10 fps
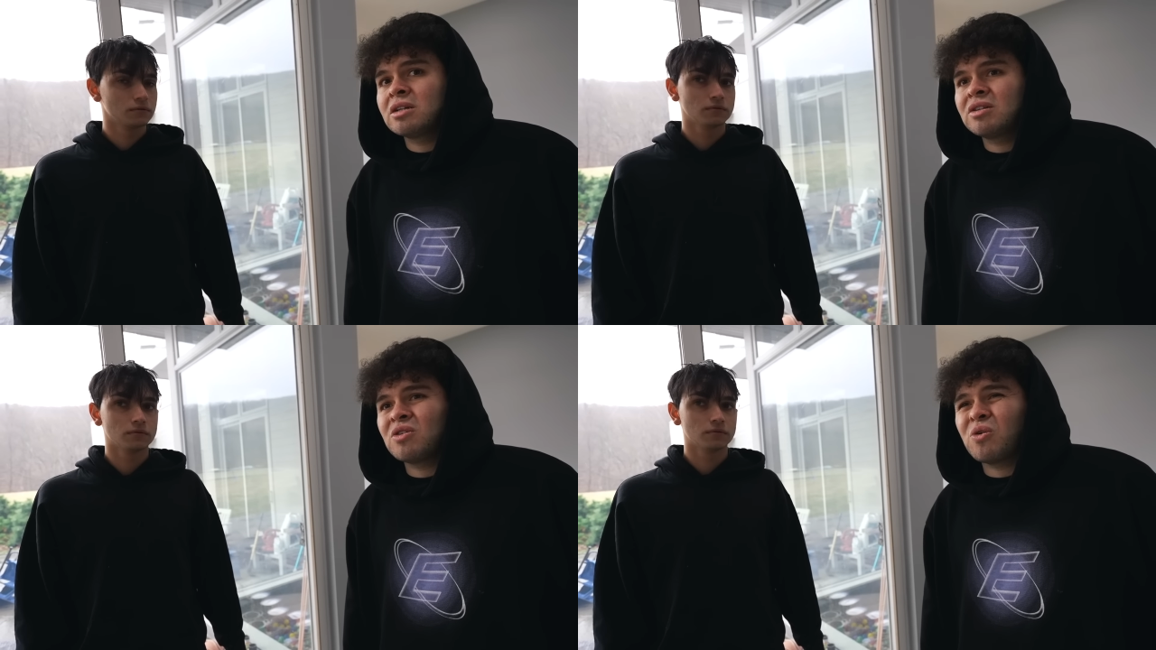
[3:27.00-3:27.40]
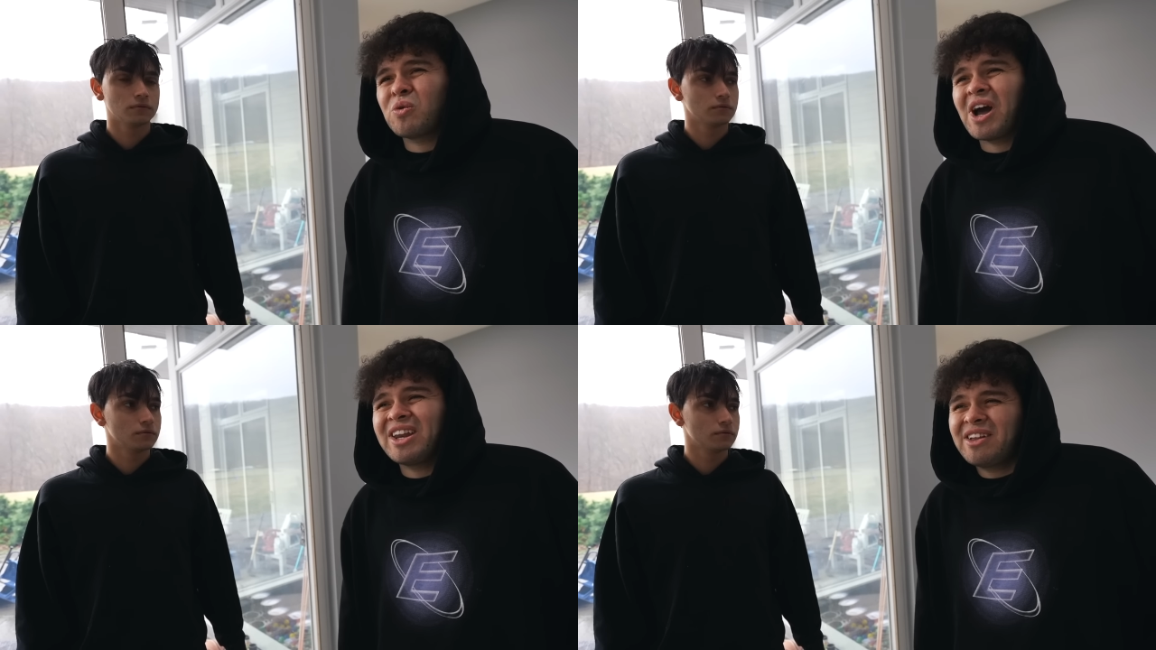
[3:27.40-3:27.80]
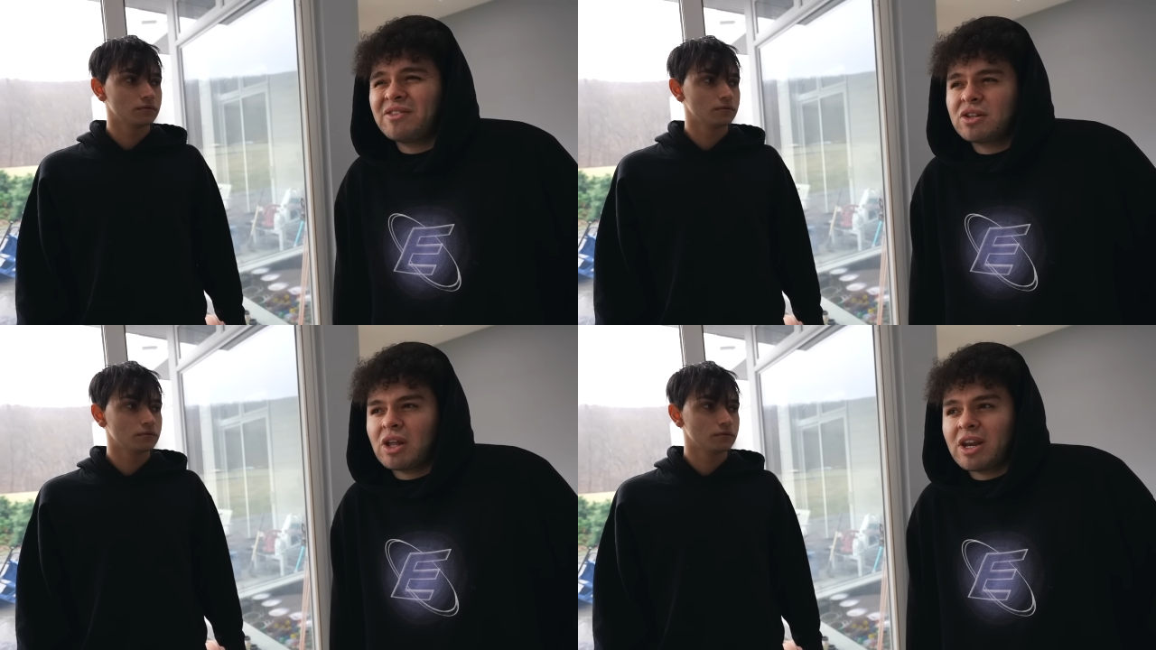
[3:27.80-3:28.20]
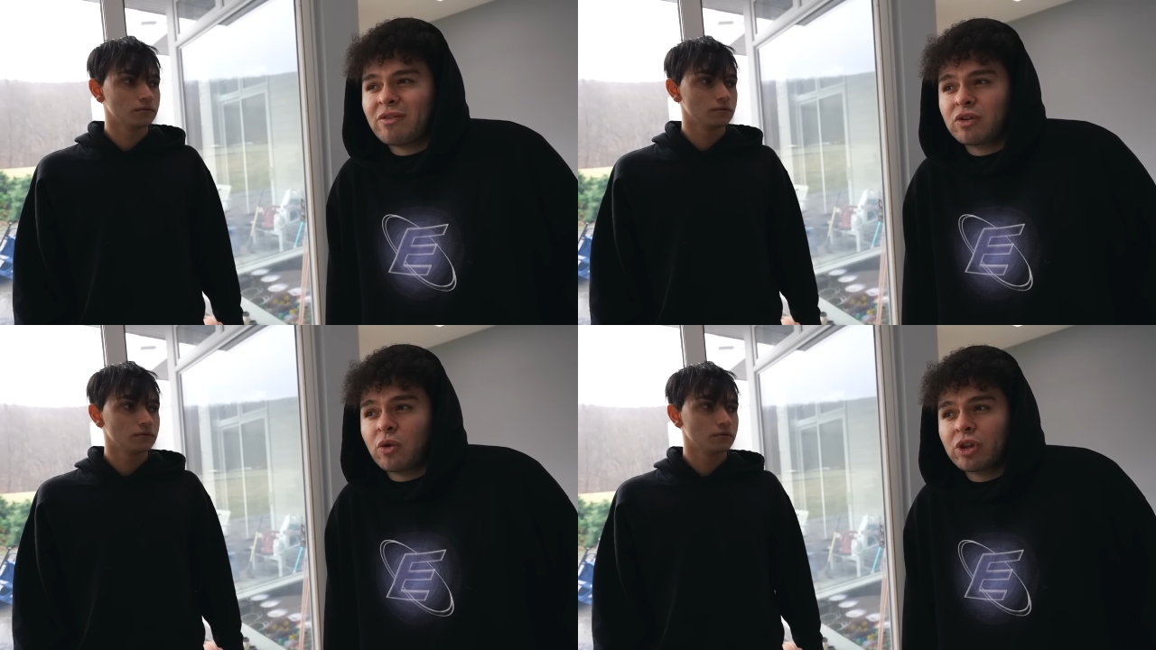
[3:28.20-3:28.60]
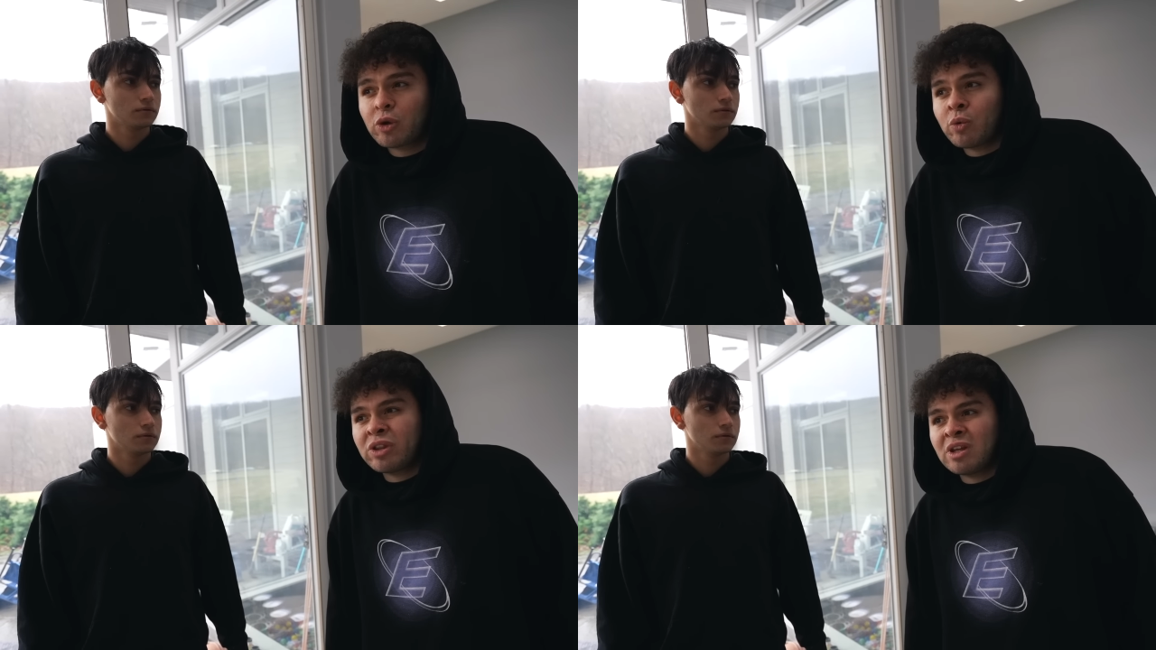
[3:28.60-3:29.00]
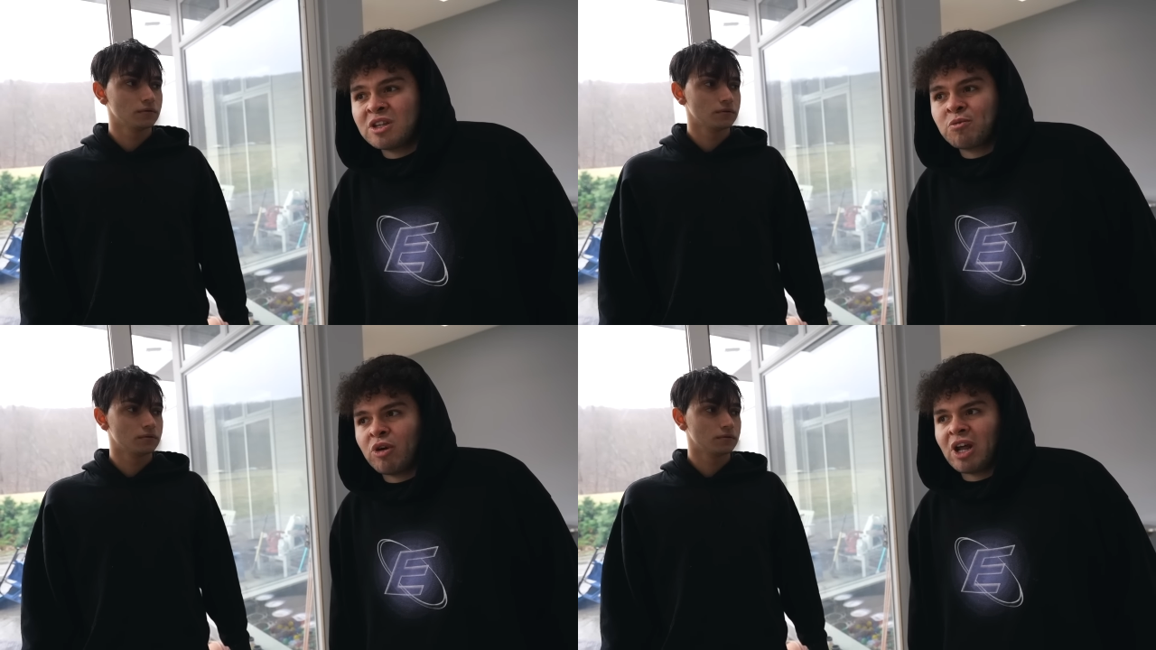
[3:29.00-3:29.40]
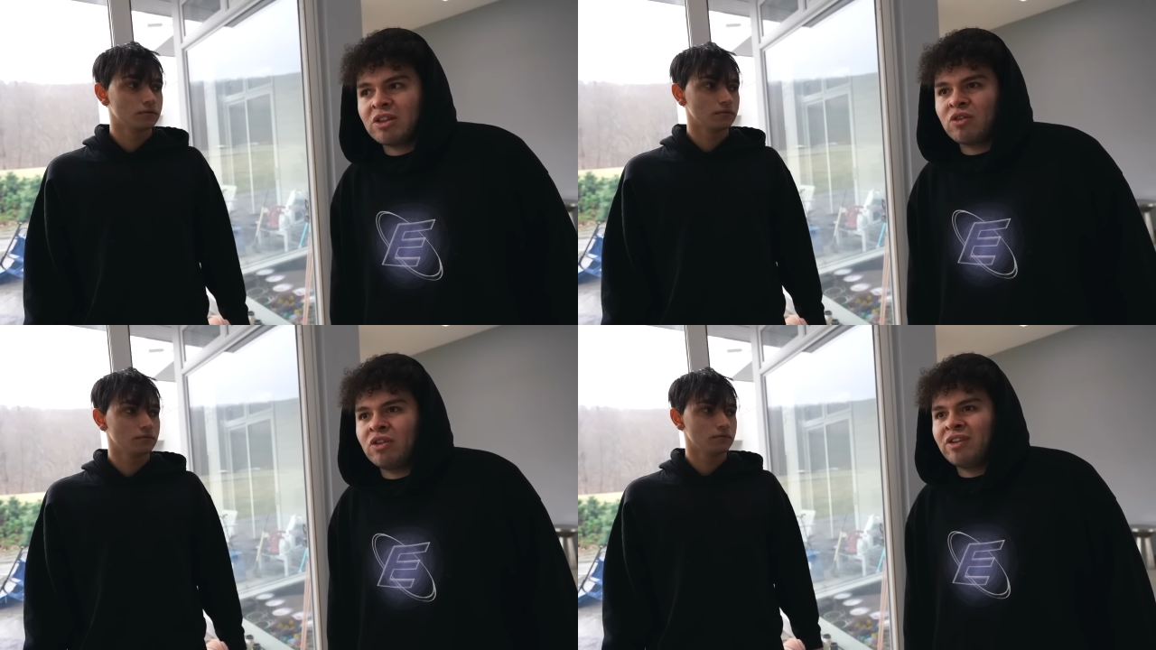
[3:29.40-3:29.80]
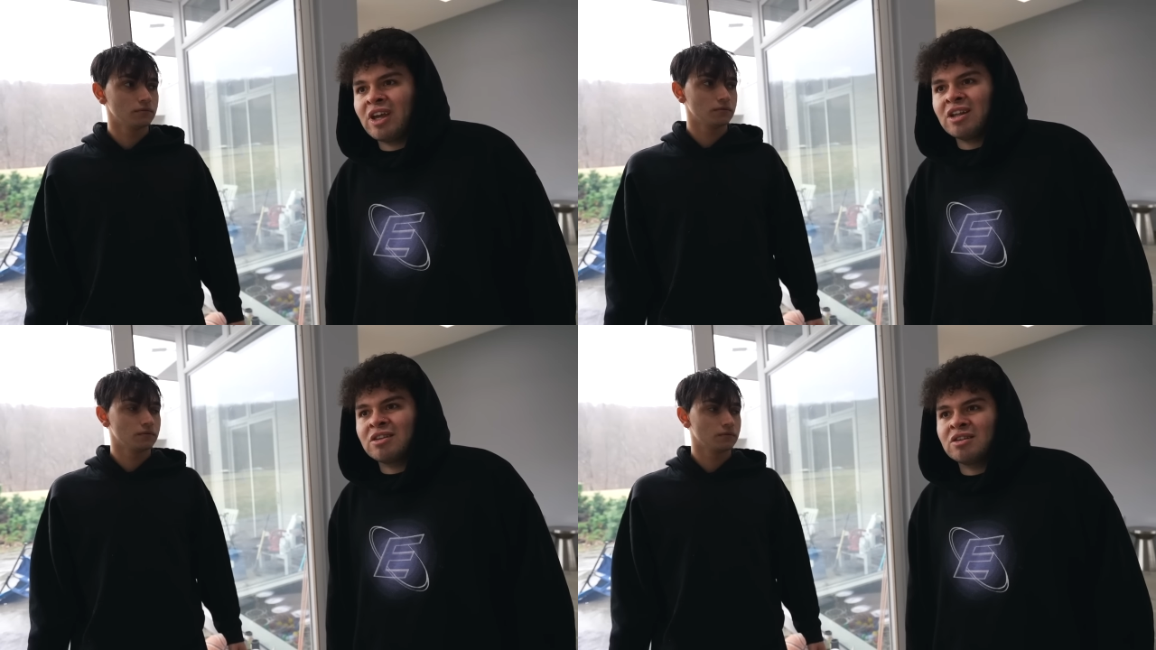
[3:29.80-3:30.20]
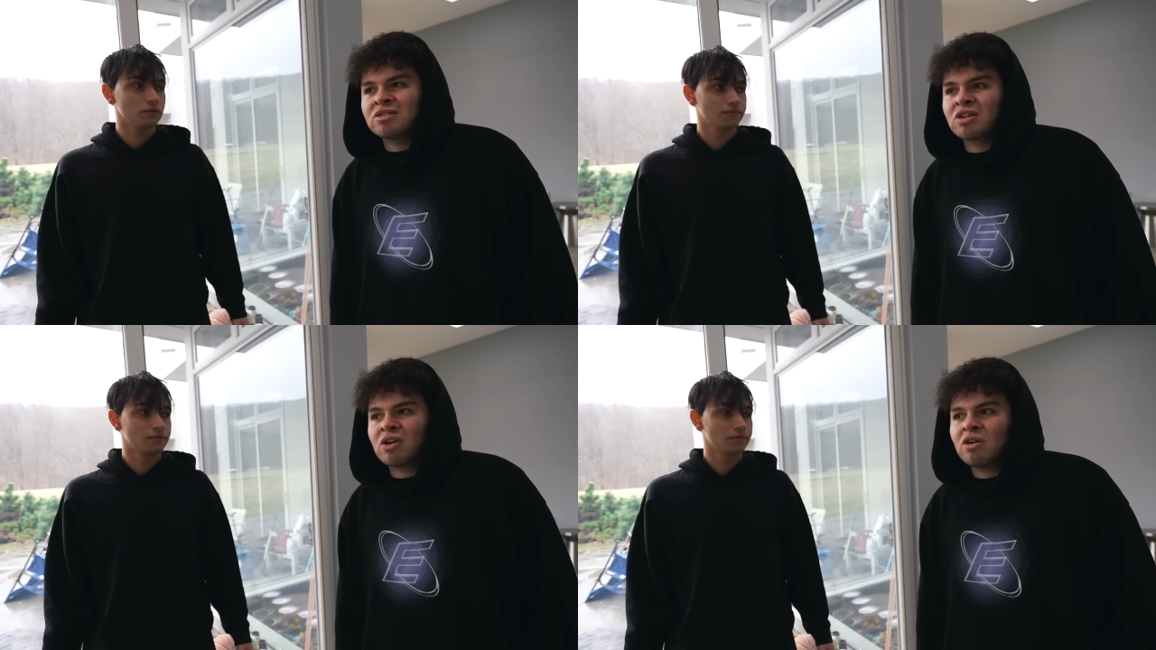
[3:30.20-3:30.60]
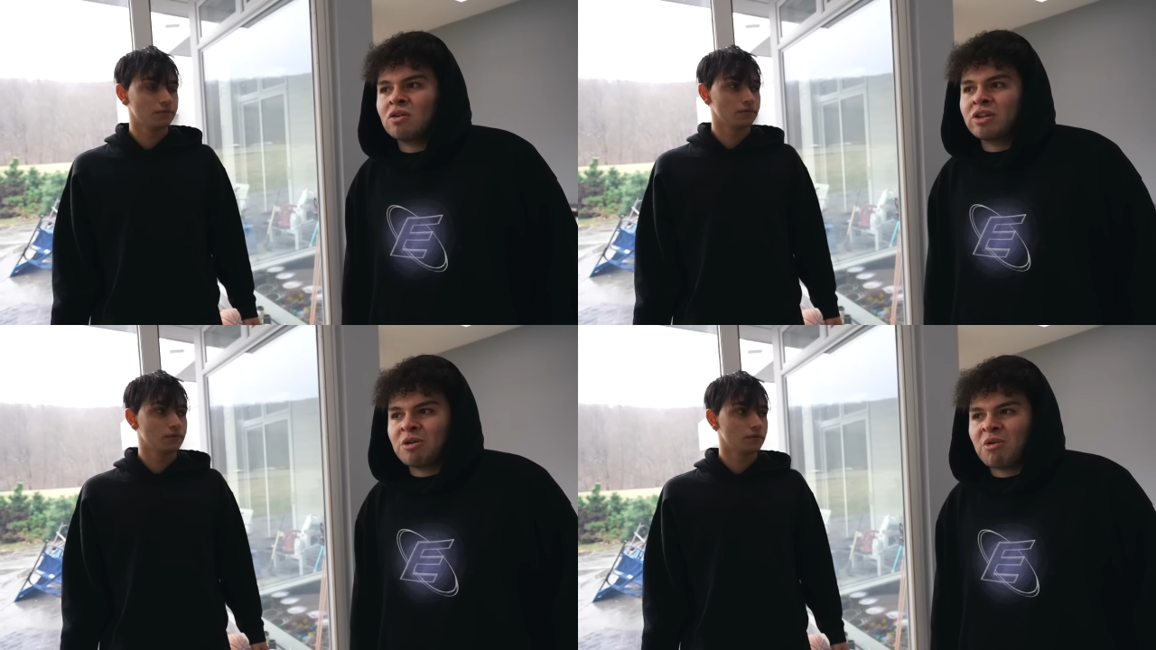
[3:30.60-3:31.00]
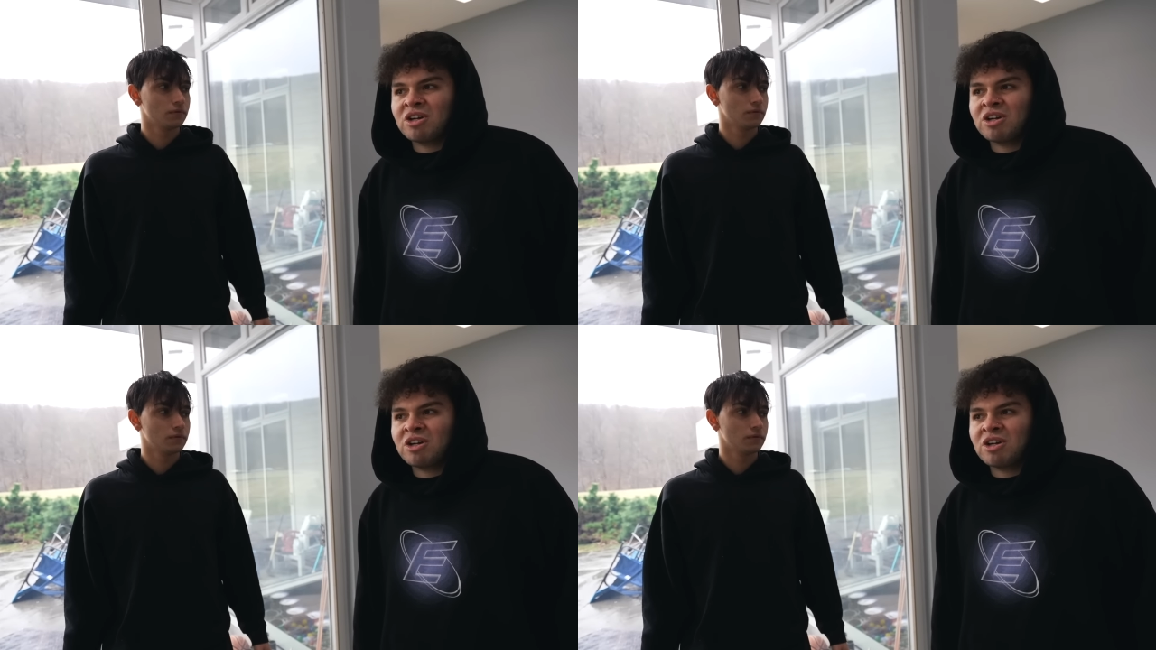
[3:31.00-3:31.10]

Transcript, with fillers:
Speaker 1: So I didn't. I never told anyone this, but I dated this girl named